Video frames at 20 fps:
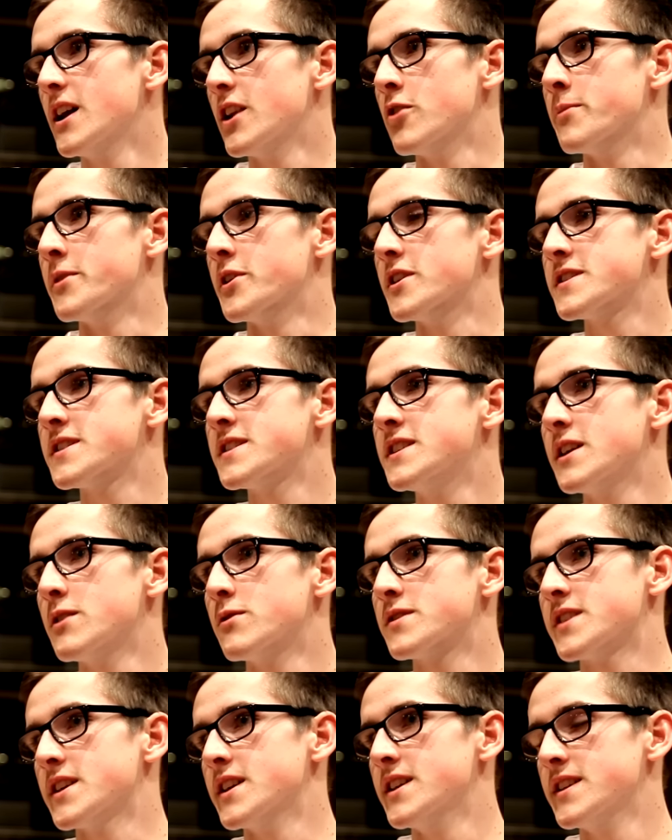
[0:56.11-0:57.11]
Luminosity, I
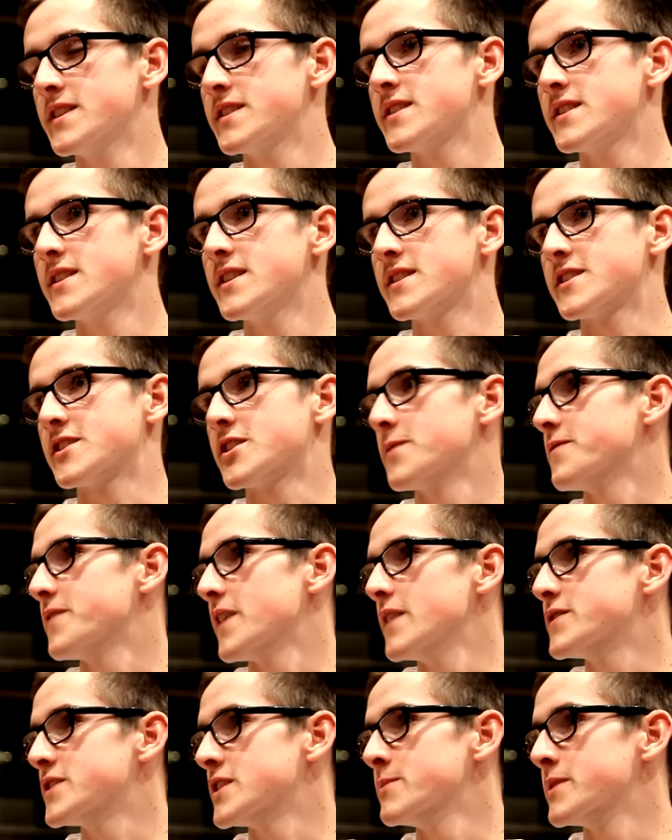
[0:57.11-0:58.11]
would say, is a top
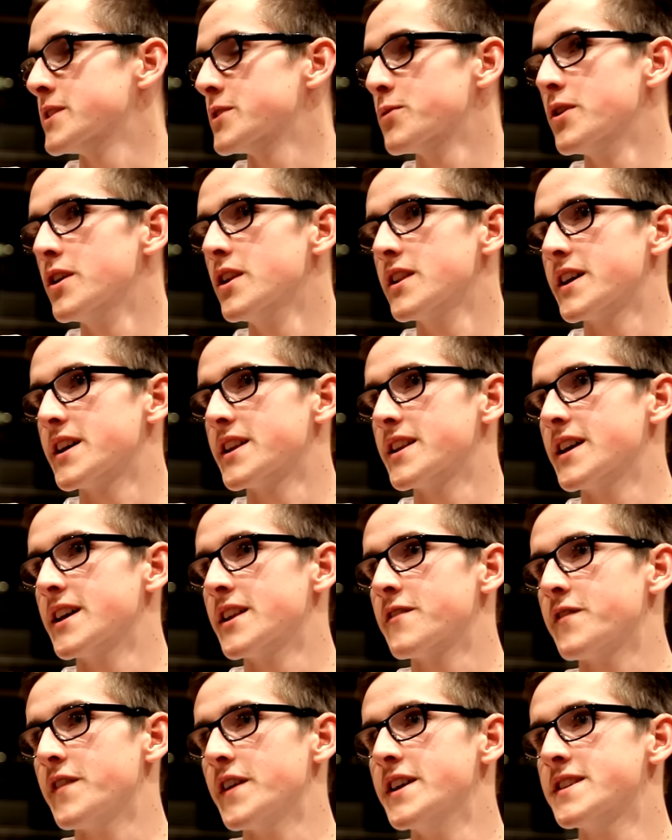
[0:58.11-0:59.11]
5 team in the world,
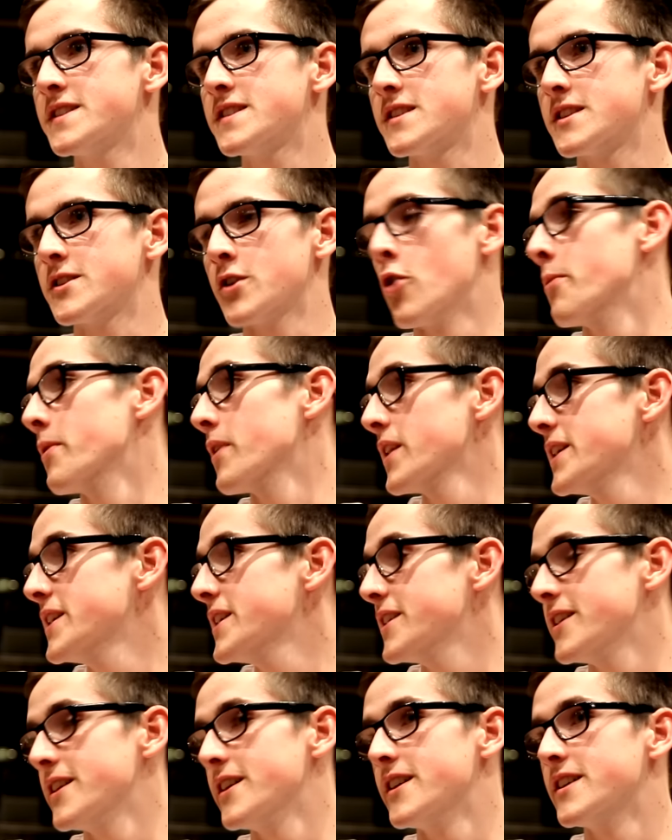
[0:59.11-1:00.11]
and FaZe normally
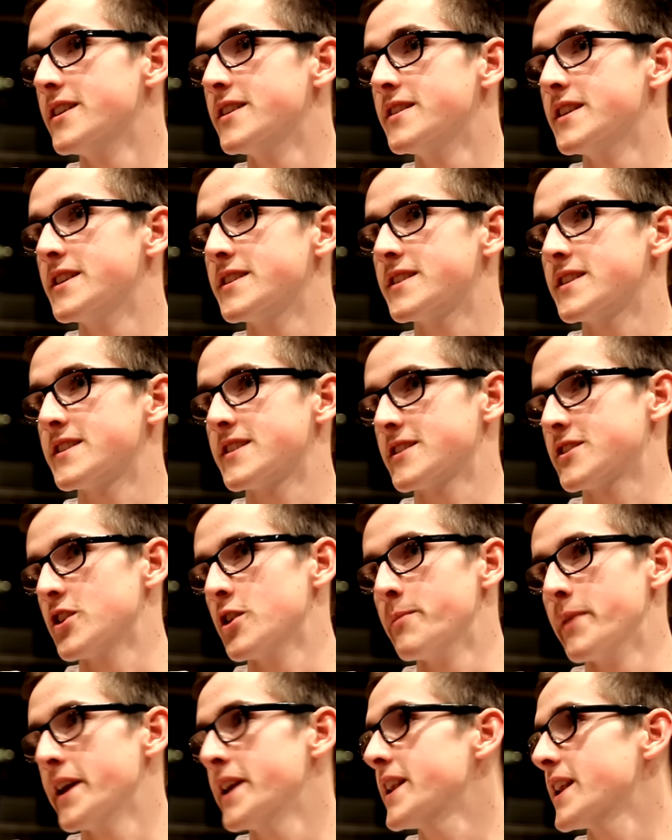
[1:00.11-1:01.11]
is a
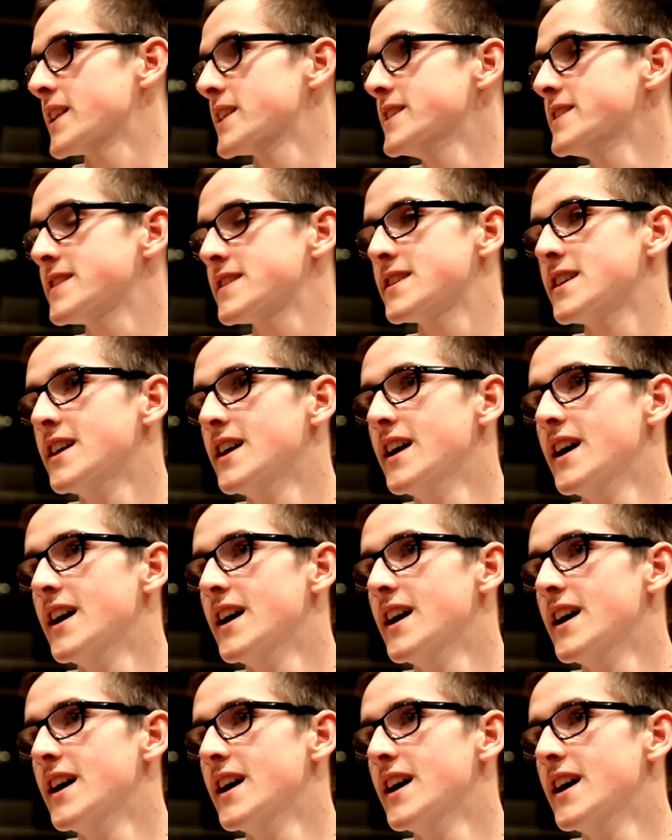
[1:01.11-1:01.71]
top 8 at least.